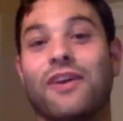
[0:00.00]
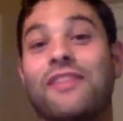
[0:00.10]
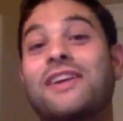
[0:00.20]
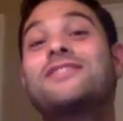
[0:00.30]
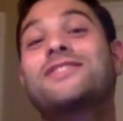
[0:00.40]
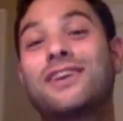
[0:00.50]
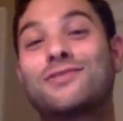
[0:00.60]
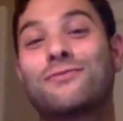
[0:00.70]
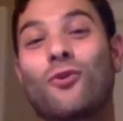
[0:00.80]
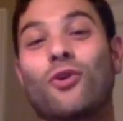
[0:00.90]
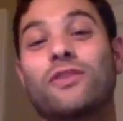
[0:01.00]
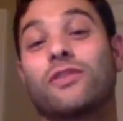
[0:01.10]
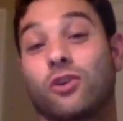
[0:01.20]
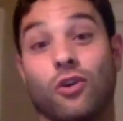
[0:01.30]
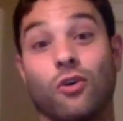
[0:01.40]
And then stage 4 is
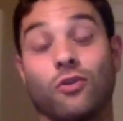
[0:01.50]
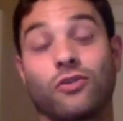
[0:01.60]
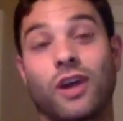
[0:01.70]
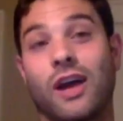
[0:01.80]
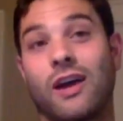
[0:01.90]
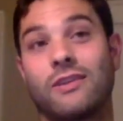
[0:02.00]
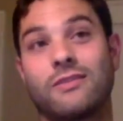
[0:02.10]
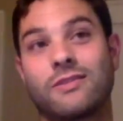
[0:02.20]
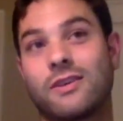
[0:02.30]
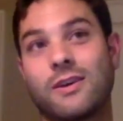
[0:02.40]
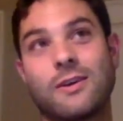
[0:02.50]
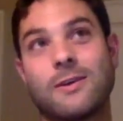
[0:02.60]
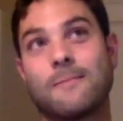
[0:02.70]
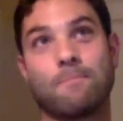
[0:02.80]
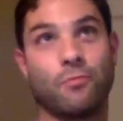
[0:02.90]
the close. And
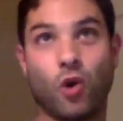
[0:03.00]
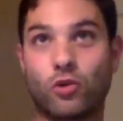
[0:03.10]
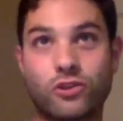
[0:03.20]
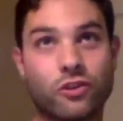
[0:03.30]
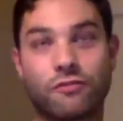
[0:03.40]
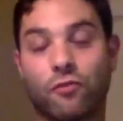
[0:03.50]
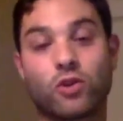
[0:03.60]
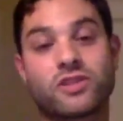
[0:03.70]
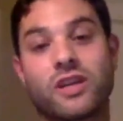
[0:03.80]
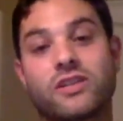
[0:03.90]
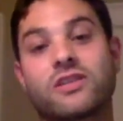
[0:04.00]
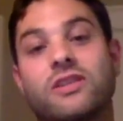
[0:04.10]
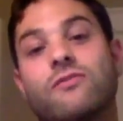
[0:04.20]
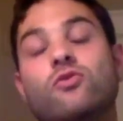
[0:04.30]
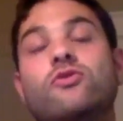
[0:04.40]
those are the 4 stages.
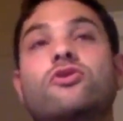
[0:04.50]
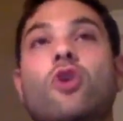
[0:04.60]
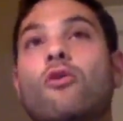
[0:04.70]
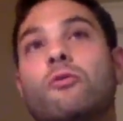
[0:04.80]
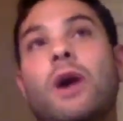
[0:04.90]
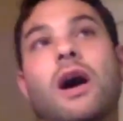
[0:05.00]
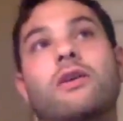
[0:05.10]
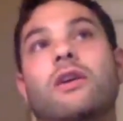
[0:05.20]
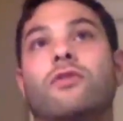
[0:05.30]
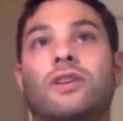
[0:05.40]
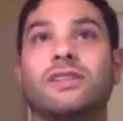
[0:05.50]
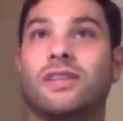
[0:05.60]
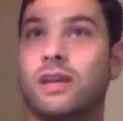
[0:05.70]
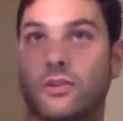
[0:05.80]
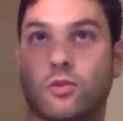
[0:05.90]
And if you go from a high level, I need to
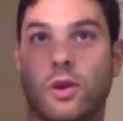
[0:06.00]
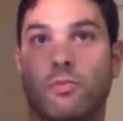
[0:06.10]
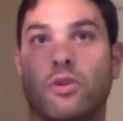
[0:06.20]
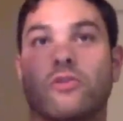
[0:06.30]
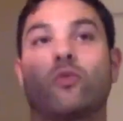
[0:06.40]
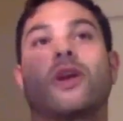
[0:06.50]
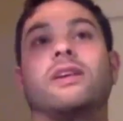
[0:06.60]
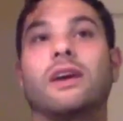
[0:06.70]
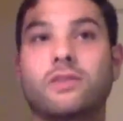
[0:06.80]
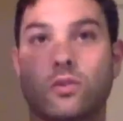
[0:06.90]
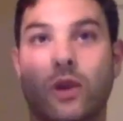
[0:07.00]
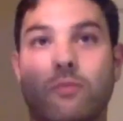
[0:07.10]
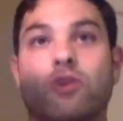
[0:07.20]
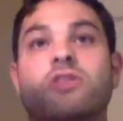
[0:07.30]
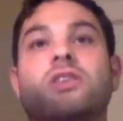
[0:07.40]
get to the right person. When I get to the right
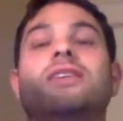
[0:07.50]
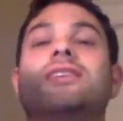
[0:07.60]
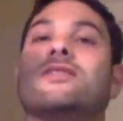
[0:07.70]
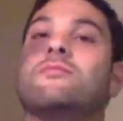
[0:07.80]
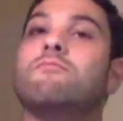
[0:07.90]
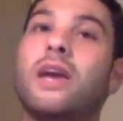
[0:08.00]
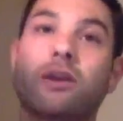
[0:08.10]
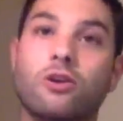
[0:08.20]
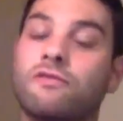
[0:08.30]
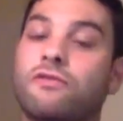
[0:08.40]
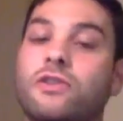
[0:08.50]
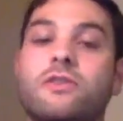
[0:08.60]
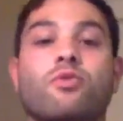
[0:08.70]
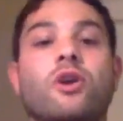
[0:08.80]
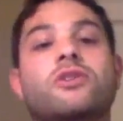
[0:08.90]
person, I need to make a good first
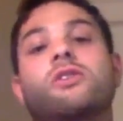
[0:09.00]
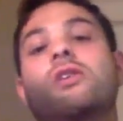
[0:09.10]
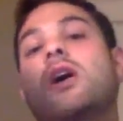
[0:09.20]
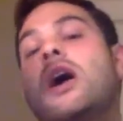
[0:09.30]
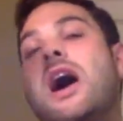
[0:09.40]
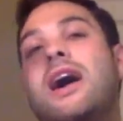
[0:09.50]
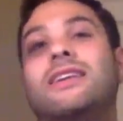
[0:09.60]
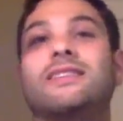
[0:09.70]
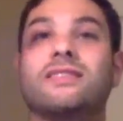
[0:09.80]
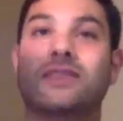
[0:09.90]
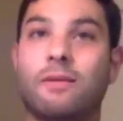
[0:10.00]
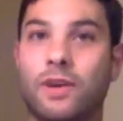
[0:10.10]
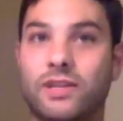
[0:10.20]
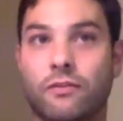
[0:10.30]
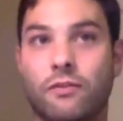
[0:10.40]
impression. I need to set
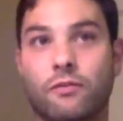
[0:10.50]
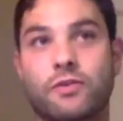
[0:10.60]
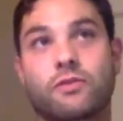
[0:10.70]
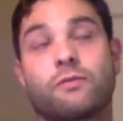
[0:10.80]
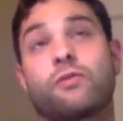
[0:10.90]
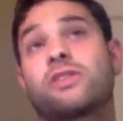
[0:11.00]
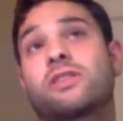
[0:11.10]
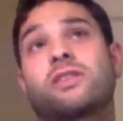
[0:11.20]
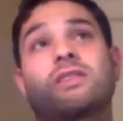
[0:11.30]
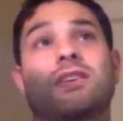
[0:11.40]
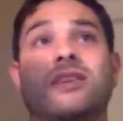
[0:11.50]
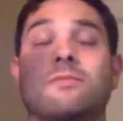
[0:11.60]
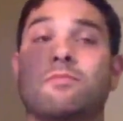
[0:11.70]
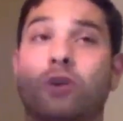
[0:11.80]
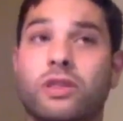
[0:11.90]
myself up for success. I need
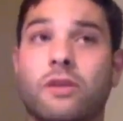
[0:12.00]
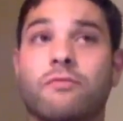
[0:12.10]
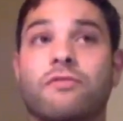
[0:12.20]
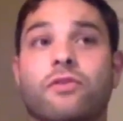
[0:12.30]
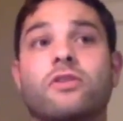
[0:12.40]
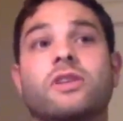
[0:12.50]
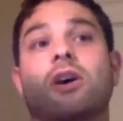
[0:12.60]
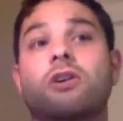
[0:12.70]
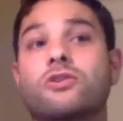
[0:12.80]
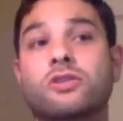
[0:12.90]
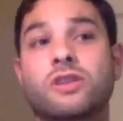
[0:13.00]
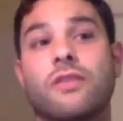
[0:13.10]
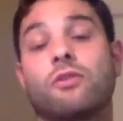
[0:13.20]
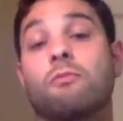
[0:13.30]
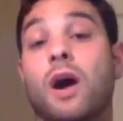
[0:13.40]
to put them first and
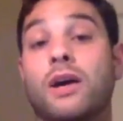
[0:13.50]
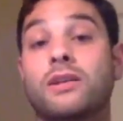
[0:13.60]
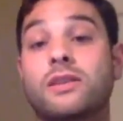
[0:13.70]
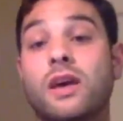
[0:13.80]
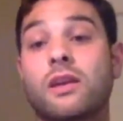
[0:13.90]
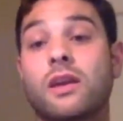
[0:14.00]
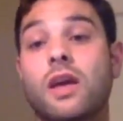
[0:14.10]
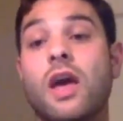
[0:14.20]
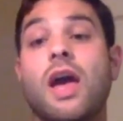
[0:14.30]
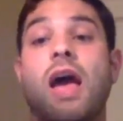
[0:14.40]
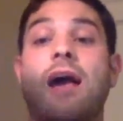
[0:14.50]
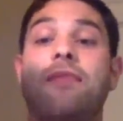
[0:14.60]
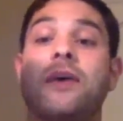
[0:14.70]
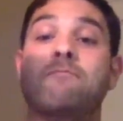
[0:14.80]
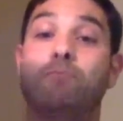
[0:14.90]
understand their mindset,
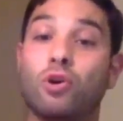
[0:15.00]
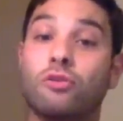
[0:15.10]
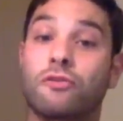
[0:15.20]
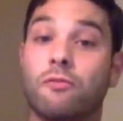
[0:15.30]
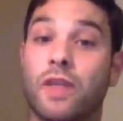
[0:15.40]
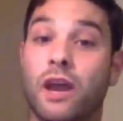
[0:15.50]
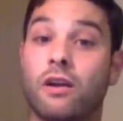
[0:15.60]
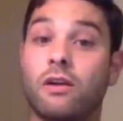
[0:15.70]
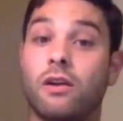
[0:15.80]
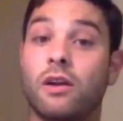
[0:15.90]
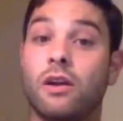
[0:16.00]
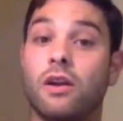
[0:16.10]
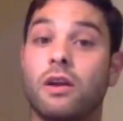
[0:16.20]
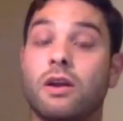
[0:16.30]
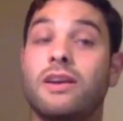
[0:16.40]
and then build from there.
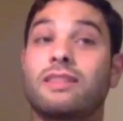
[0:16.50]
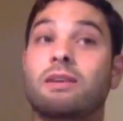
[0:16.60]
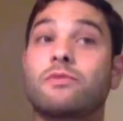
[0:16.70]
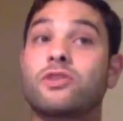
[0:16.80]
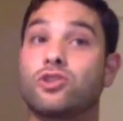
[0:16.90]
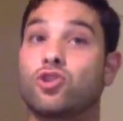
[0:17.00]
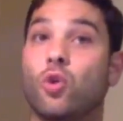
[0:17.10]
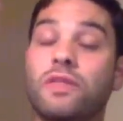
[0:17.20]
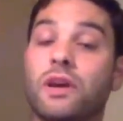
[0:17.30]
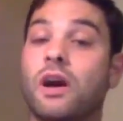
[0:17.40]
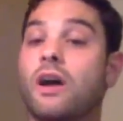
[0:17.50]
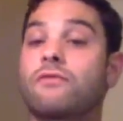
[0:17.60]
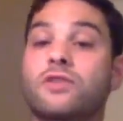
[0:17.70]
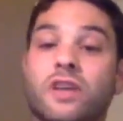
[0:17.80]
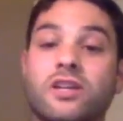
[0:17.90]
Get them to join the
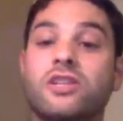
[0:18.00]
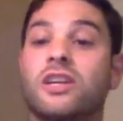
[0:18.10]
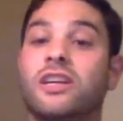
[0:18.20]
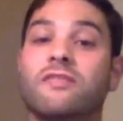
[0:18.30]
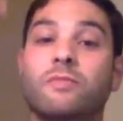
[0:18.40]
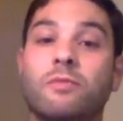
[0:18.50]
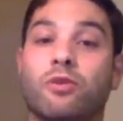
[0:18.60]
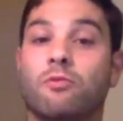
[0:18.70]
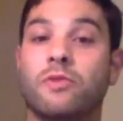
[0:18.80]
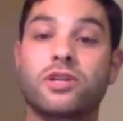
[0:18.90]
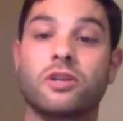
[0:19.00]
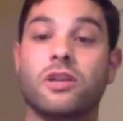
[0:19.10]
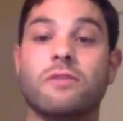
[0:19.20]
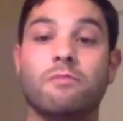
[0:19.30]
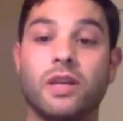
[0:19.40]
conversation and give me permission
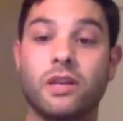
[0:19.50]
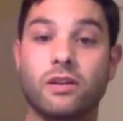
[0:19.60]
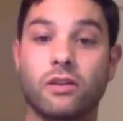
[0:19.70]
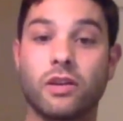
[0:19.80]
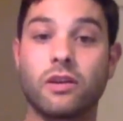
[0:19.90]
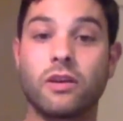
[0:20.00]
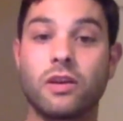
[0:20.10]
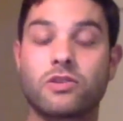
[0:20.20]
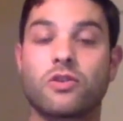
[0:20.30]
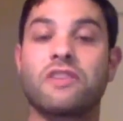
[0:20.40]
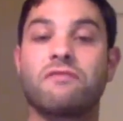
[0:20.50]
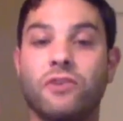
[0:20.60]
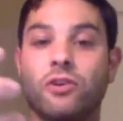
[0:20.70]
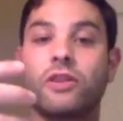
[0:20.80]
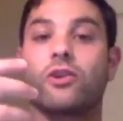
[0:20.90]
immediately so they
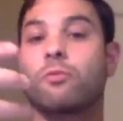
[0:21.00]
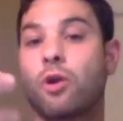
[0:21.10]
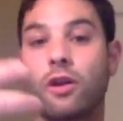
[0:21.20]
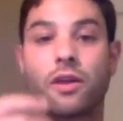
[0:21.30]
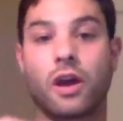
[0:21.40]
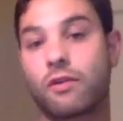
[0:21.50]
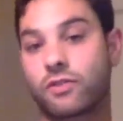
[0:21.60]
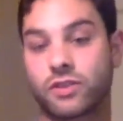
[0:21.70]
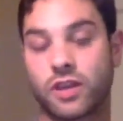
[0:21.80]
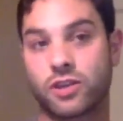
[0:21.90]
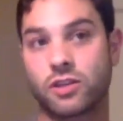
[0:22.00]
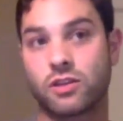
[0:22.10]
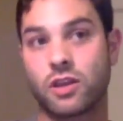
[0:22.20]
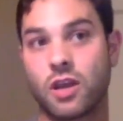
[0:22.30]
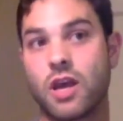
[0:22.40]
feel like they're a part of the
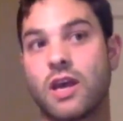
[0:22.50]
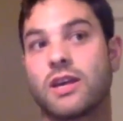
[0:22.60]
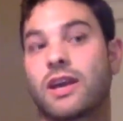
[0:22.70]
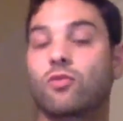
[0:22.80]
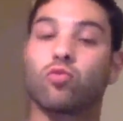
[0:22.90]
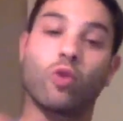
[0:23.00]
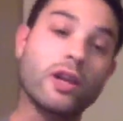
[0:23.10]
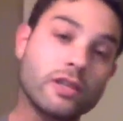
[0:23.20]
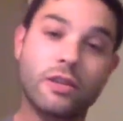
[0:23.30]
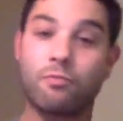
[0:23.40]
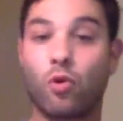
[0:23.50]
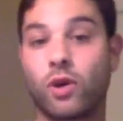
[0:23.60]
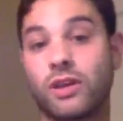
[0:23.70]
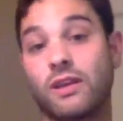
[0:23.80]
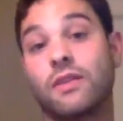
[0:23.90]
conversation. Get right to the
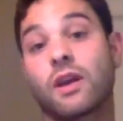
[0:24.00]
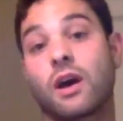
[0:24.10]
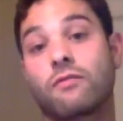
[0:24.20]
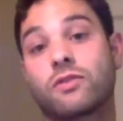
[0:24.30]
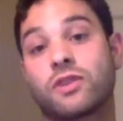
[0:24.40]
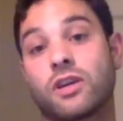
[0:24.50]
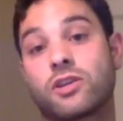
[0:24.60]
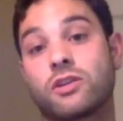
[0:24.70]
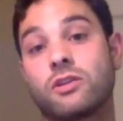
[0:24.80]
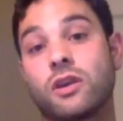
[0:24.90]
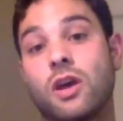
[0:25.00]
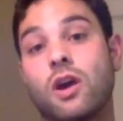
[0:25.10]
point in the conversation.